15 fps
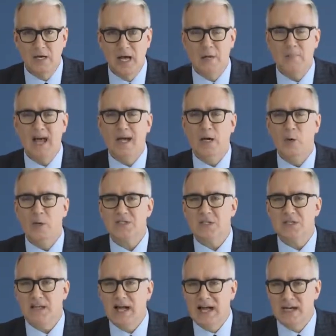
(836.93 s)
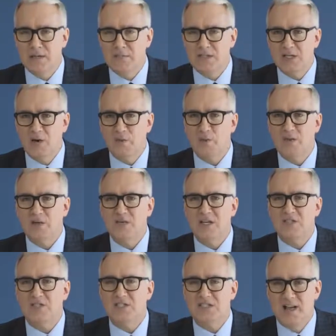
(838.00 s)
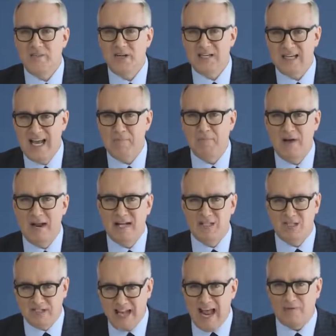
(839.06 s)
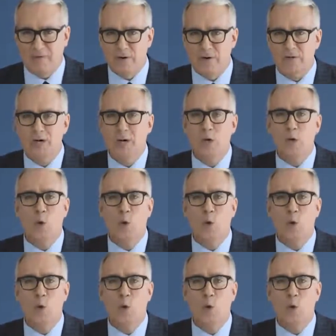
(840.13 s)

a man who has allied himself with at least 7 campaign staffers